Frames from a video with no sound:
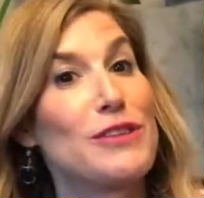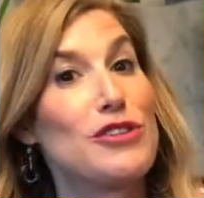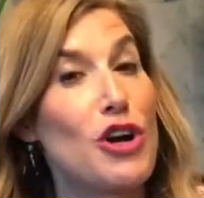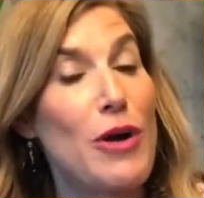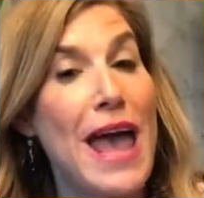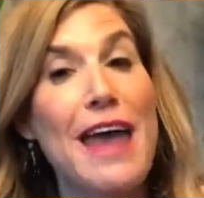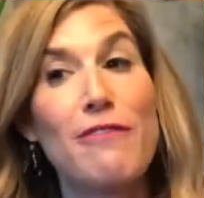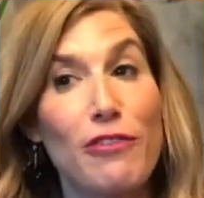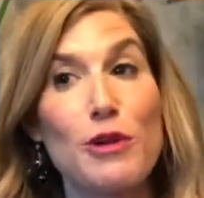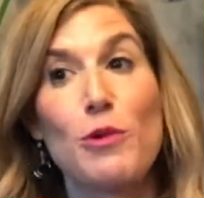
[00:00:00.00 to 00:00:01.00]
So
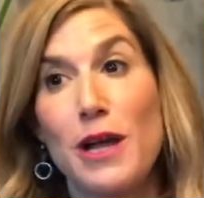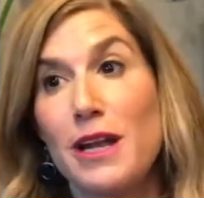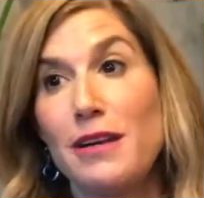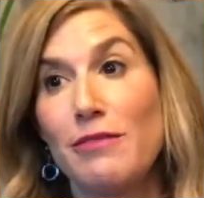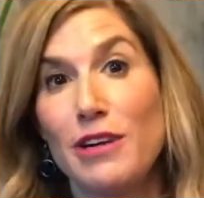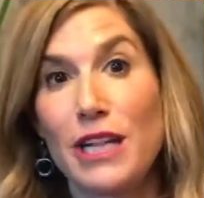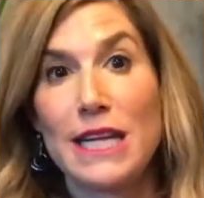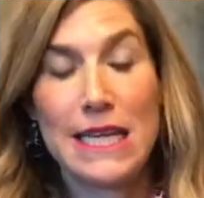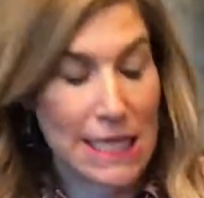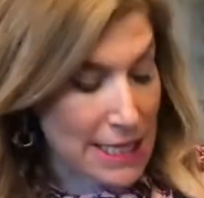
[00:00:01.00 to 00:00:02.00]
everyone
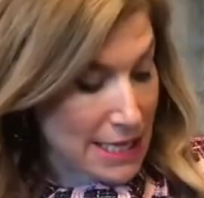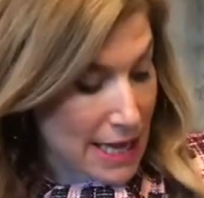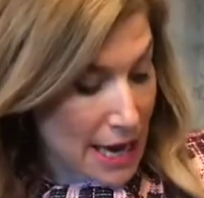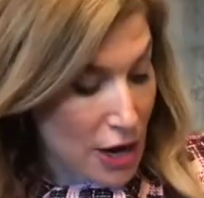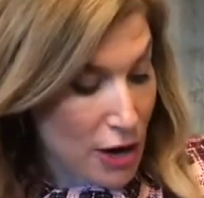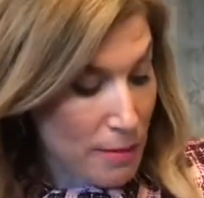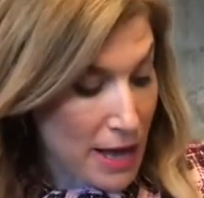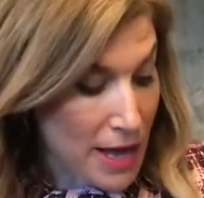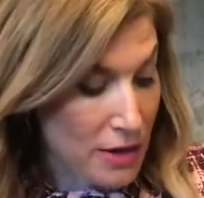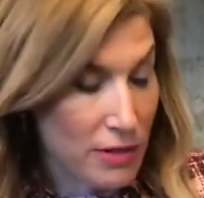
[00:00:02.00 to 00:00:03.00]
really needs to care
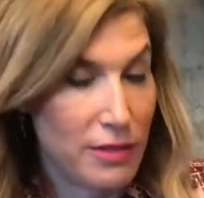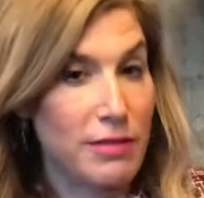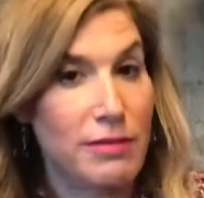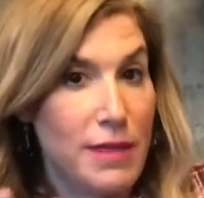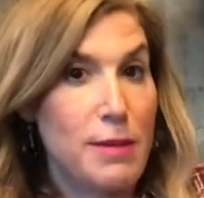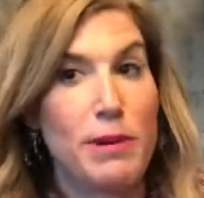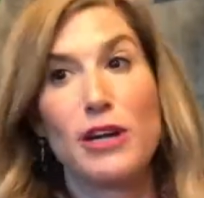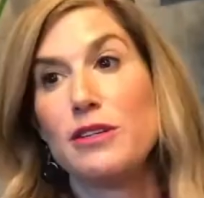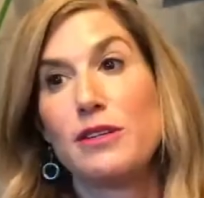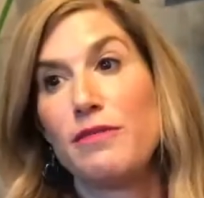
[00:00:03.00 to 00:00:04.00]
about the
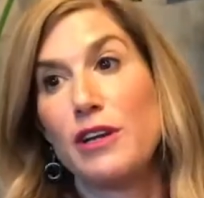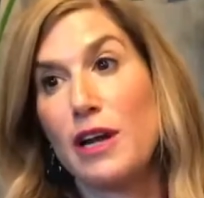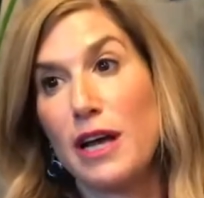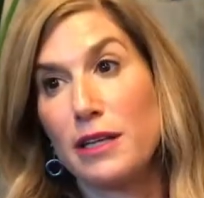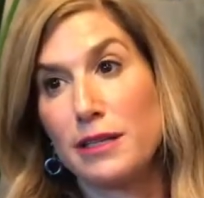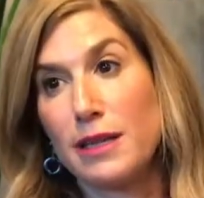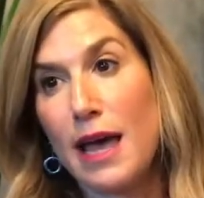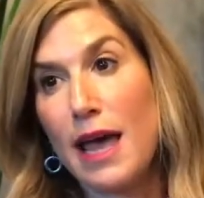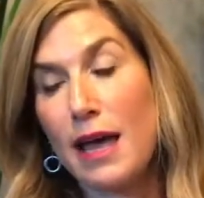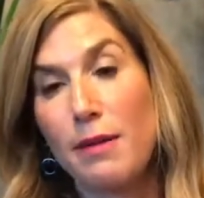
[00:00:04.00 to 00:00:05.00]
appearance of their nails,
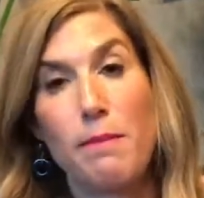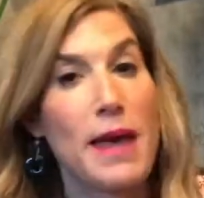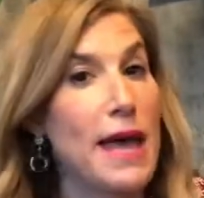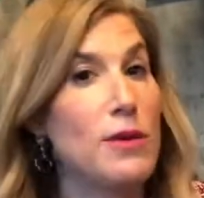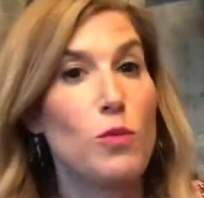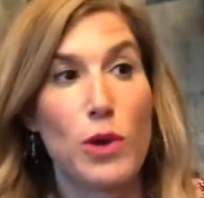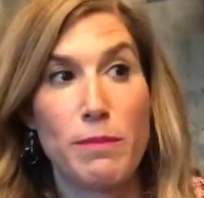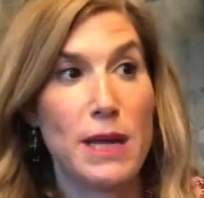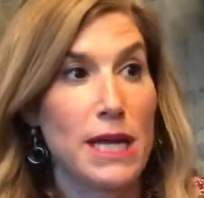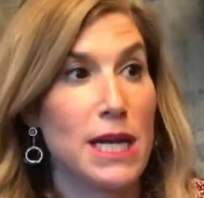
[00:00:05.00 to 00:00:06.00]
and men,
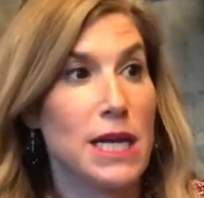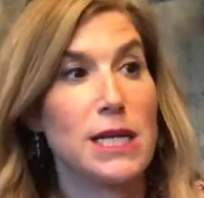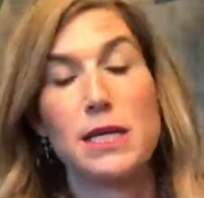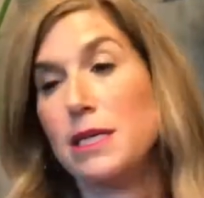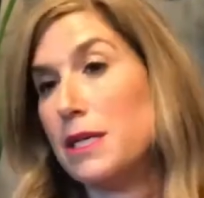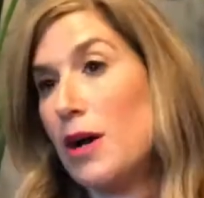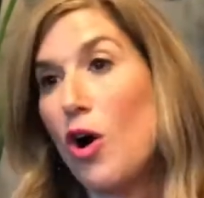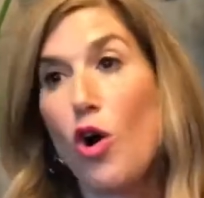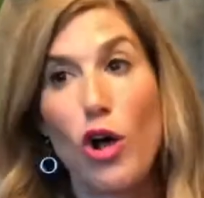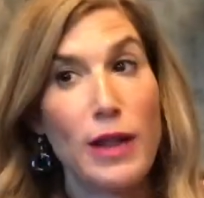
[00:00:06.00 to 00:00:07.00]
women,
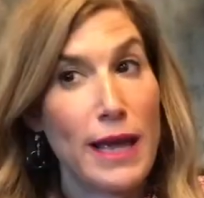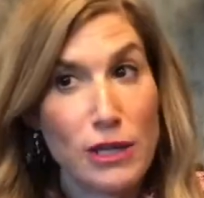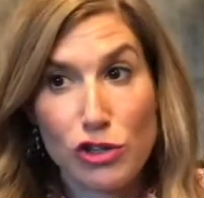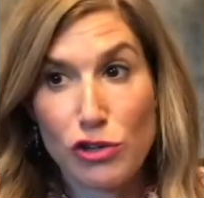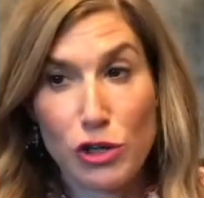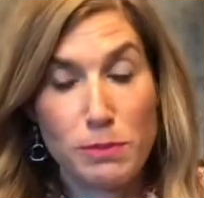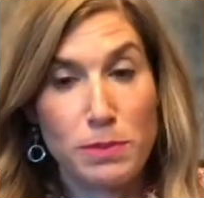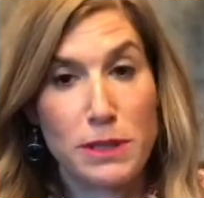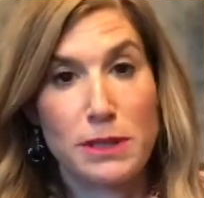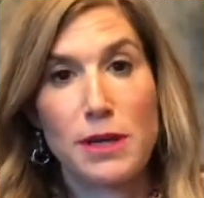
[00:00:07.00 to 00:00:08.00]
all age
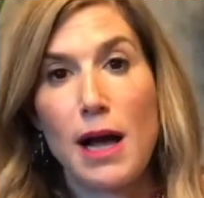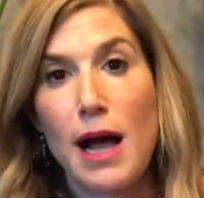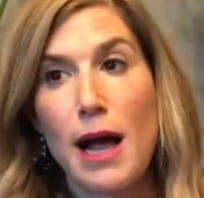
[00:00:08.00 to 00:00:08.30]
groups.